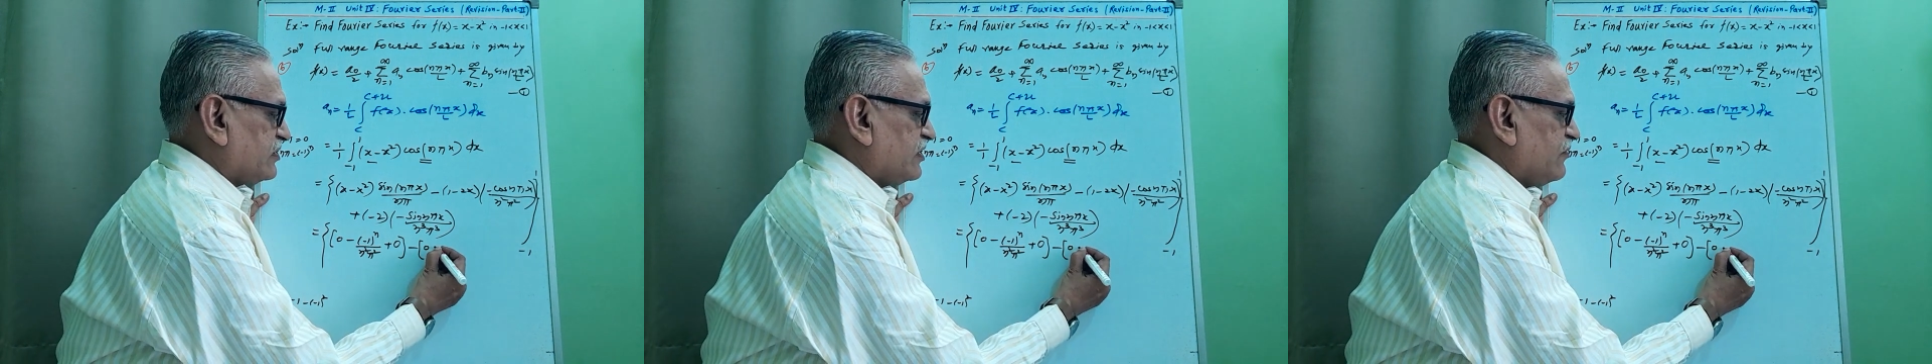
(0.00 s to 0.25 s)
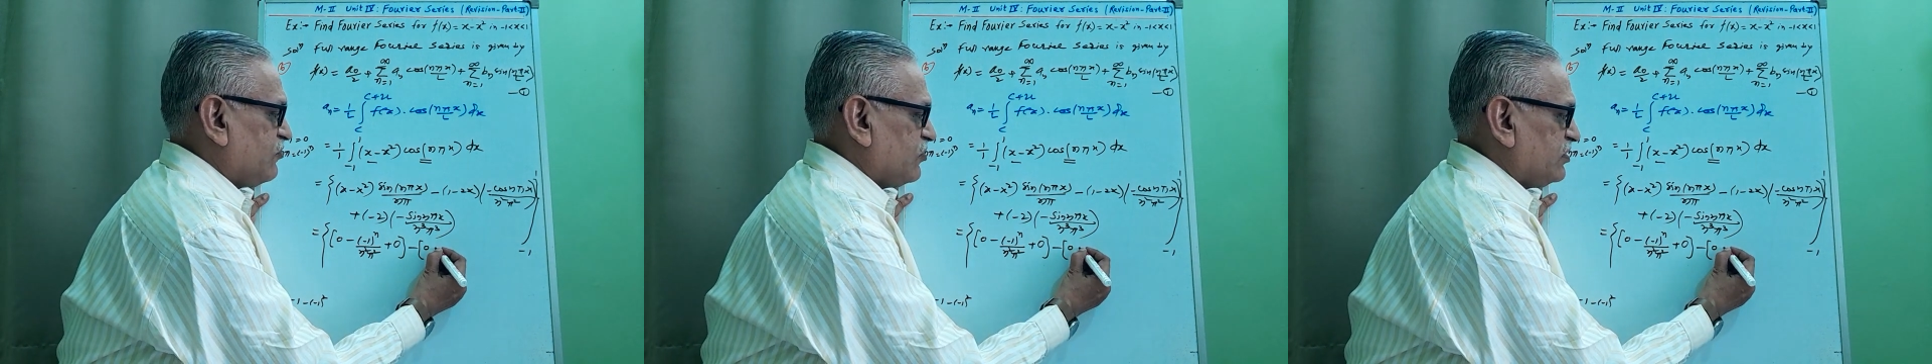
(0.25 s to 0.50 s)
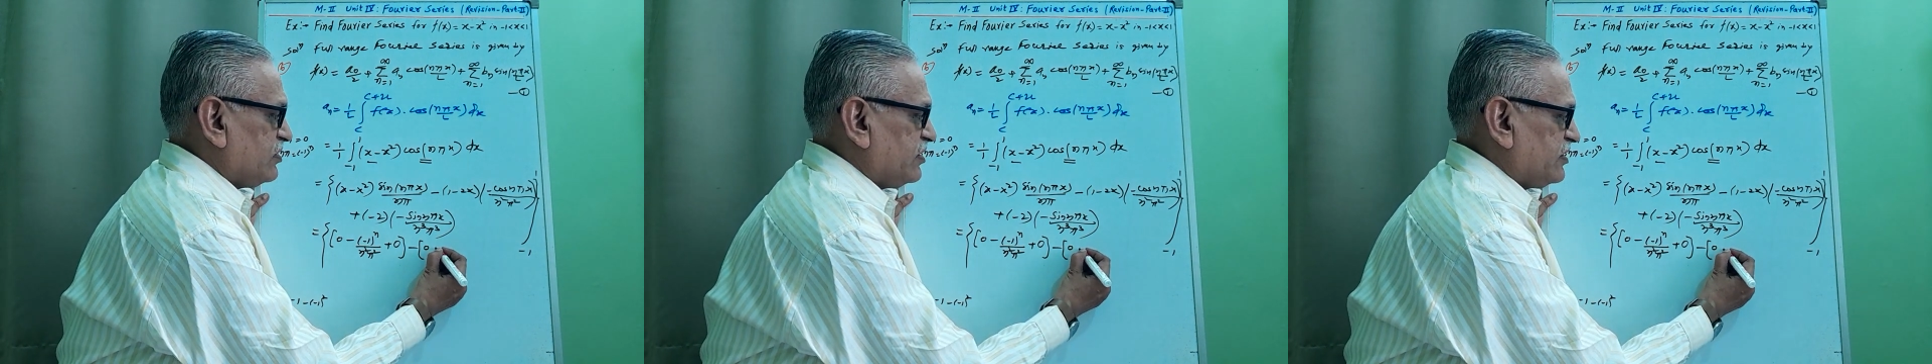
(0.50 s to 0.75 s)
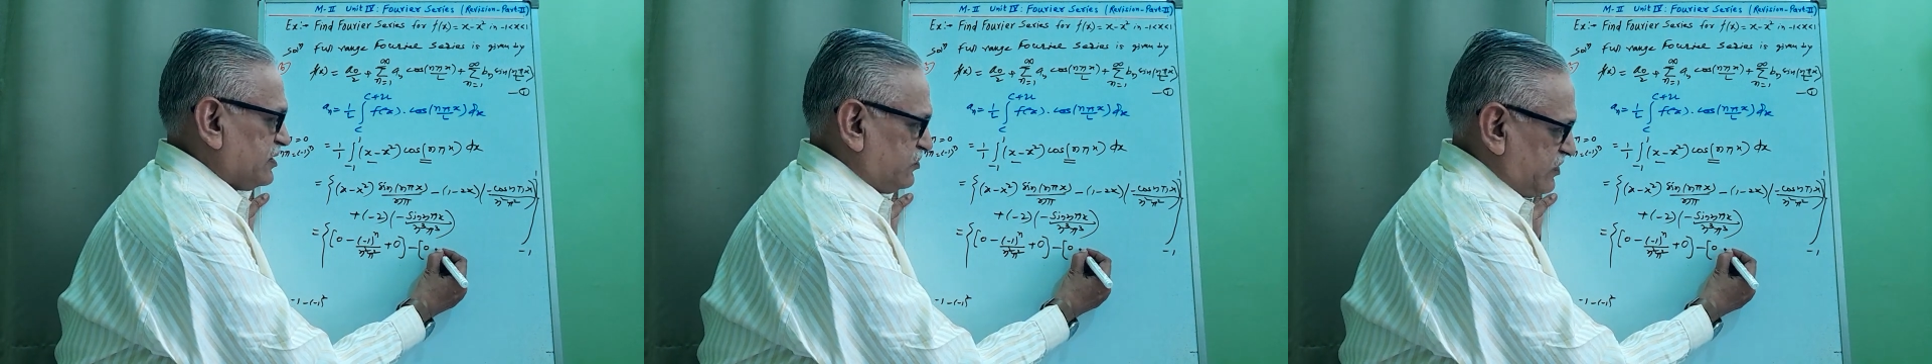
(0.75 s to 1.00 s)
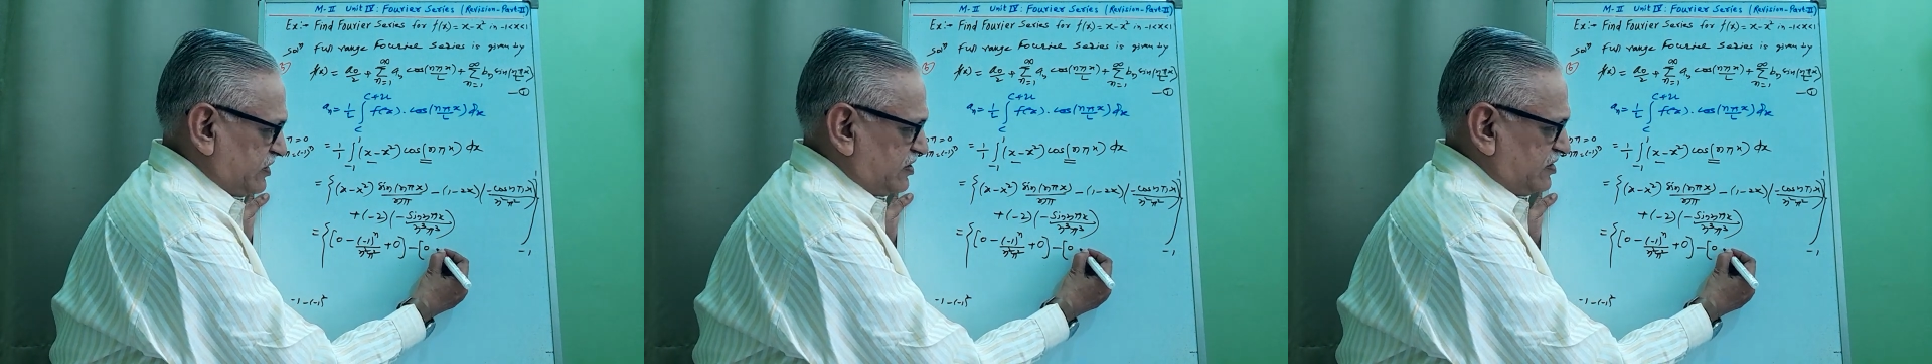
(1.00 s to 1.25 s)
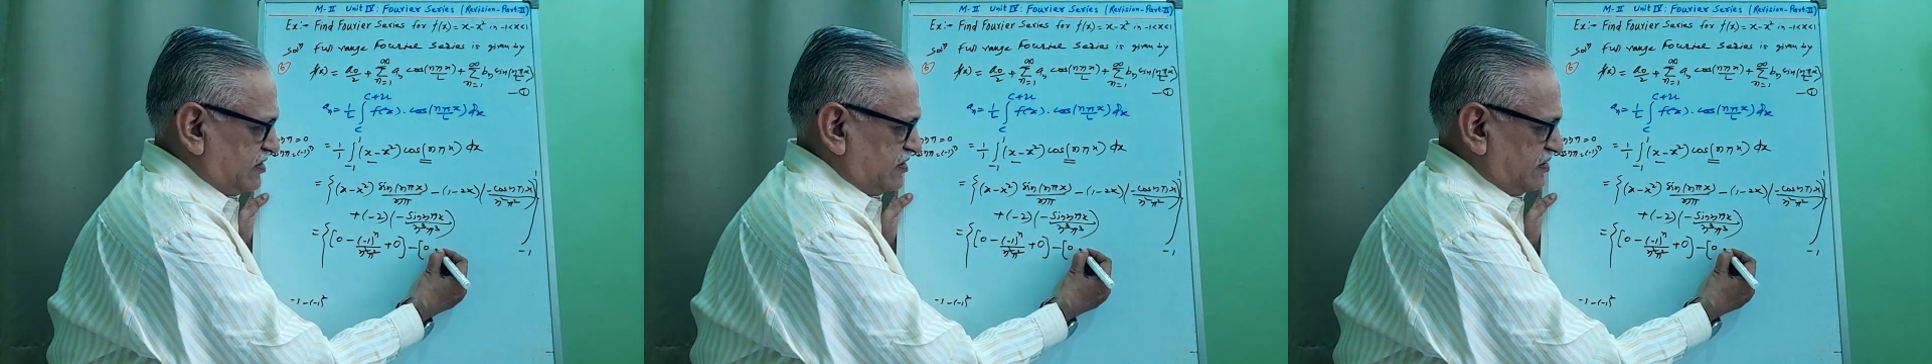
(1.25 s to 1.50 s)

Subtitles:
Therefore it is with